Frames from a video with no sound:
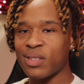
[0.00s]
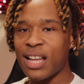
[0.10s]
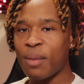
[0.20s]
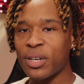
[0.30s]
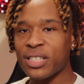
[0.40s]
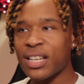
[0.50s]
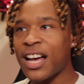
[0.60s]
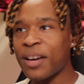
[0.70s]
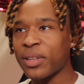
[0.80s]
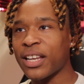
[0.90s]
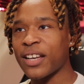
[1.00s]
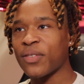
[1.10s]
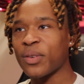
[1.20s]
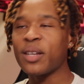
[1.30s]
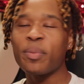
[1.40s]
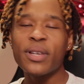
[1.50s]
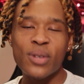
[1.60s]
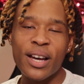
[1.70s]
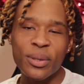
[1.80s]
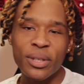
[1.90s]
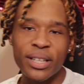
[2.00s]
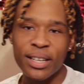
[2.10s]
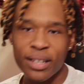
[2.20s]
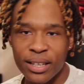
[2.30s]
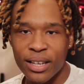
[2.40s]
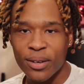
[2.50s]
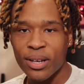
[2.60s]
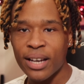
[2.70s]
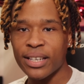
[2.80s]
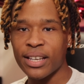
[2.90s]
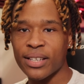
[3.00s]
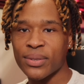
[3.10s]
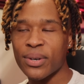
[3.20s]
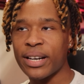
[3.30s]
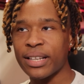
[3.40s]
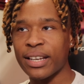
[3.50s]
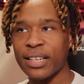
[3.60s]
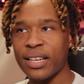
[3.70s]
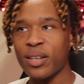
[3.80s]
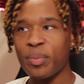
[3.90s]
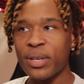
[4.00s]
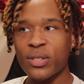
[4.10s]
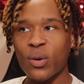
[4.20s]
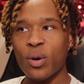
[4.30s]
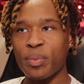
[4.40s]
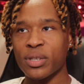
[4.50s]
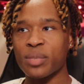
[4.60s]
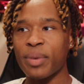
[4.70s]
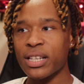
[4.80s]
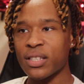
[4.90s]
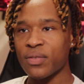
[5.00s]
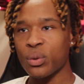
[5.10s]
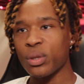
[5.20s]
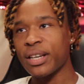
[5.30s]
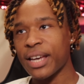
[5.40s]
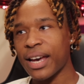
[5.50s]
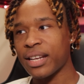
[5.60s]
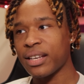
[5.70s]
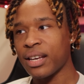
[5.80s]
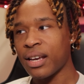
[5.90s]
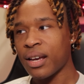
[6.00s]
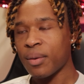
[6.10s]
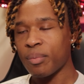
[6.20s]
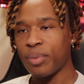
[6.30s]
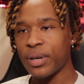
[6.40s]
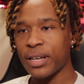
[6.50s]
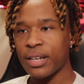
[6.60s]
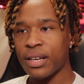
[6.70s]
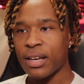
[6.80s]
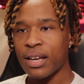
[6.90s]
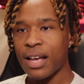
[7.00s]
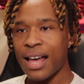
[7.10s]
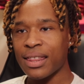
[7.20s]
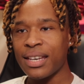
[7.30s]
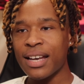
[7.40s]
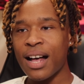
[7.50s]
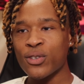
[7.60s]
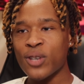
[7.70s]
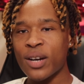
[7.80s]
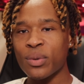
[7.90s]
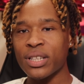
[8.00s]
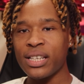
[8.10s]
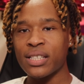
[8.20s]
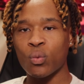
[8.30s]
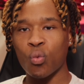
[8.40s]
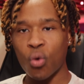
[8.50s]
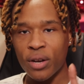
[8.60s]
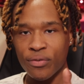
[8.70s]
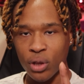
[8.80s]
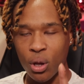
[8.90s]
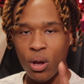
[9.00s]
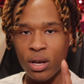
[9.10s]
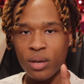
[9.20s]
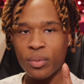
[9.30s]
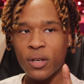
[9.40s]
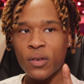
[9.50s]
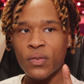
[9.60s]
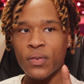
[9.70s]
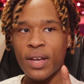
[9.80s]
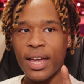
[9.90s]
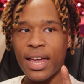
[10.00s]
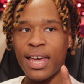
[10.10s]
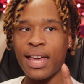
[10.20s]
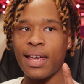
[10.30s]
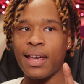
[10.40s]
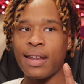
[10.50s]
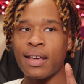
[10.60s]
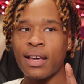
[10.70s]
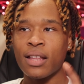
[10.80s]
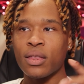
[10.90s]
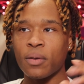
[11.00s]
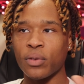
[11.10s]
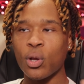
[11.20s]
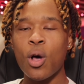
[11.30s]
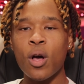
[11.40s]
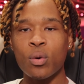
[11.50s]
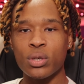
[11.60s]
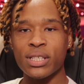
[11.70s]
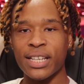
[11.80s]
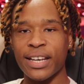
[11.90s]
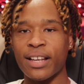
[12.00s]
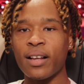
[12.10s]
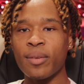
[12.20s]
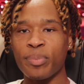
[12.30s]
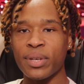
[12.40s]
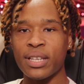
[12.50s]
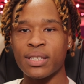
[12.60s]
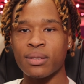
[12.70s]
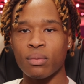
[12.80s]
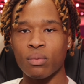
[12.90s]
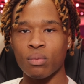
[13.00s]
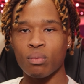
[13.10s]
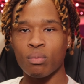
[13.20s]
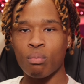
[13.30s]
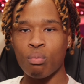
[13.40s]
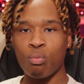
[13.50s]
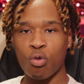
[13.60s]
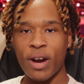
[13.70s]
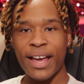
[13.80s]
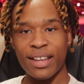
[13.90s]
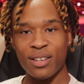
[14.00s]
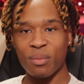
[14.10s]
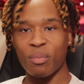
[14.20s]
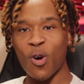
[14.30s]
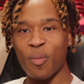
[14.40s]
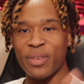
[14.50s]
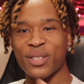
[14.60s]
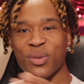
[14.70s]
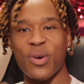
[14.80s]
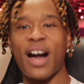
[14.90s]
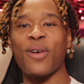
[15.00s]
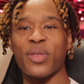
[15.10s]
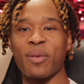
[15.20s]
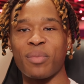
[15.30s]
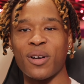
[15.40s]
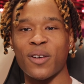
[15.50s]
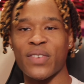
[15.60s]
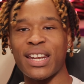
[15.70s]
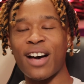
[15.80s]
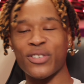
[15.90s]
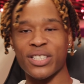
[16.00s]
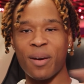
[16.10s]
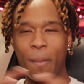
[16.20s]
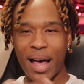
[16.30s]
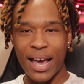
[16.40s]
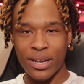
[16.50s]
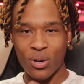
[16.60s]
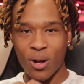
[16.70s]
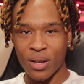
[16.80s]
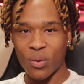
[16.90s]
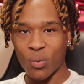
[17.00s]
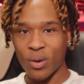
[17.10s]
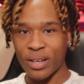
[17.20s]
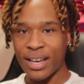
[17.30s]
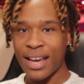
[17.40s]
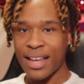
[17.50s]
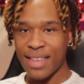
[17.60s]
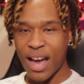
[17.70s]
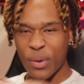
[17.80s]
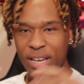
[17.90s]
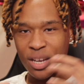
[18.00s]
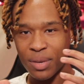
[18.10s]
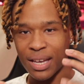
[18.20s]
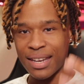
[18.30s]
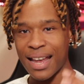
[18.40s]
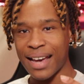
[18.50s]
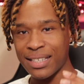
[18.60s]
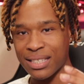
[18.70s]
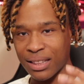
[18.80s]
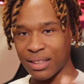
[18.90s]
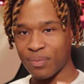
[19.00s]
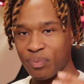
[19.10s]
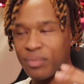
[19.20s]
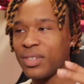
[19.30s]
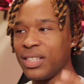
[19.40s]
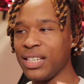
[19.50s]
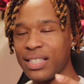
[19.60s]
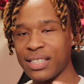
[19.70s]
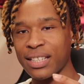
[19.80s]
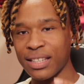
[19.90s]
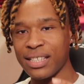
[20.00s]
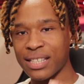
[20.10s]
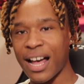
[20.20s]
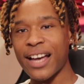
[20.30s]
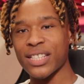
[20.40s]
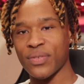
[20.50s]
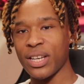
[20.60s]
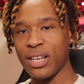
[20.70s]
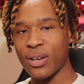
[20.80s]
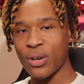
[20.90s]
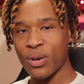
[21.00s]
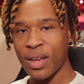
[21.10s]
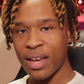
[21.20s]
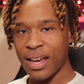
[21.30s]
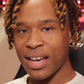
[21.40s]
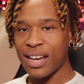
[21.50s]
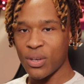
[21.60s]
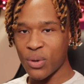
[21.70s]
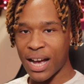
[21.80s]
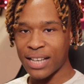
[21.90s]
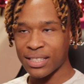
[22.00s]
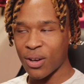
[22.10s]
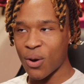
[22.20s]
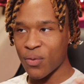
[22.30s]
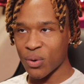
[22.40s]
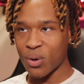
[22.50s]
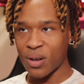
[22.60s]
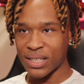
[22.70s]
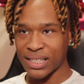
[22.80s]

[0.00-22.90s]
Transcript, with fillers: not much time left. It depends on how you look at it again, I guess, right? Like it, it depends on what perspective you look at it. But I think I'll try to release one vlog a month and the vlog will just encompass random moments throughout the month and I'll just combine it all in one. That way it could be a nice, decently sized video and you guys can overall